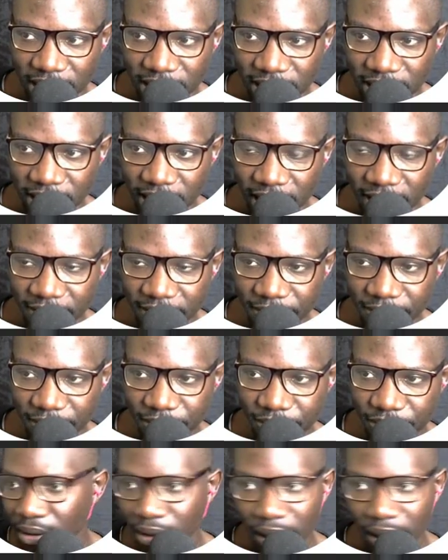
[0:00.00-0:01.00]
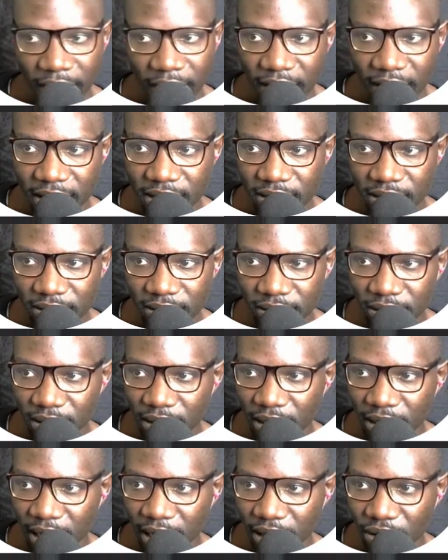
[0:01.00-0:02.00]
in there and then
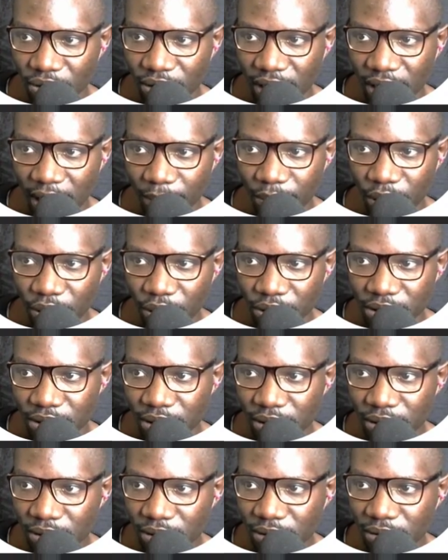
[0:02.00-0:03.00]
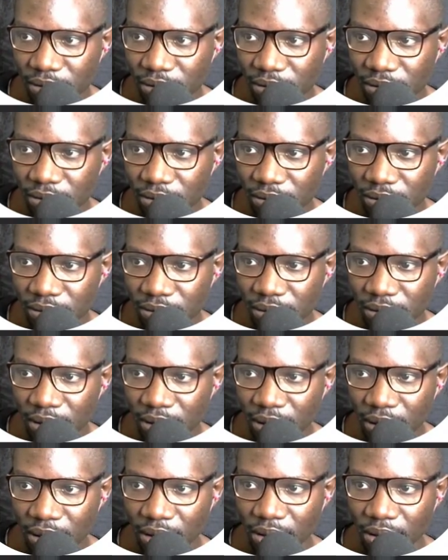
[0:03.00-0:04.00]
click on upload.
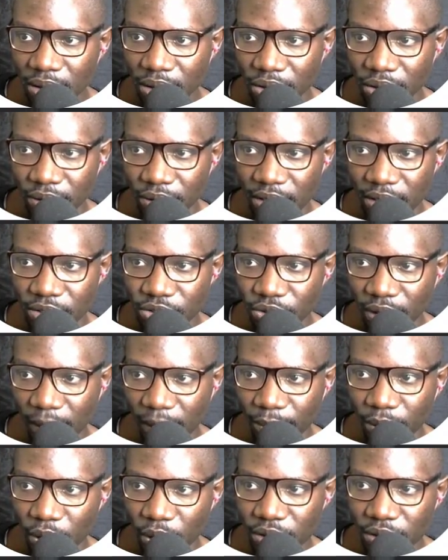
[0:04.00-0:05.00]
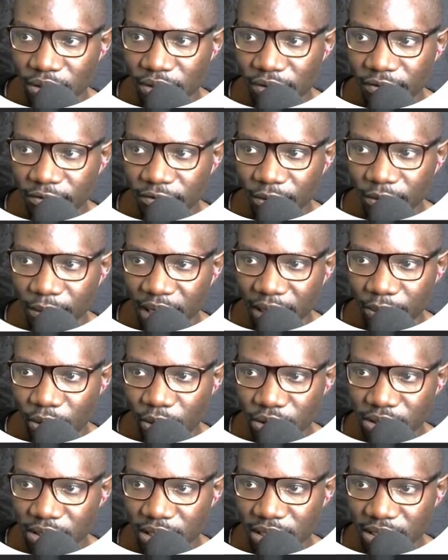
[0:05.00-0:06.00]
You can also upload from a
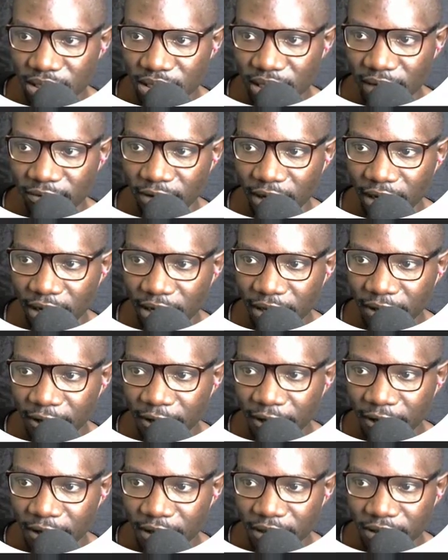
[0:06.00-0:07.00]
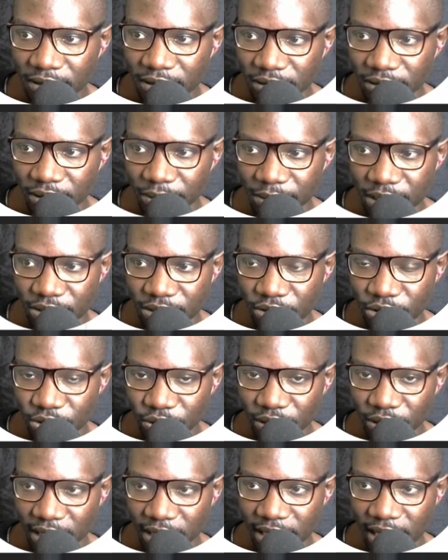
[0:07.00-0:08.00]
remote server. So I'm just going to
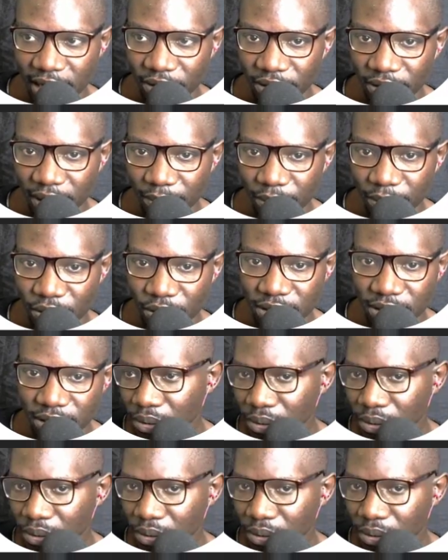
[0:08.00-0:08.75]
click there on upload.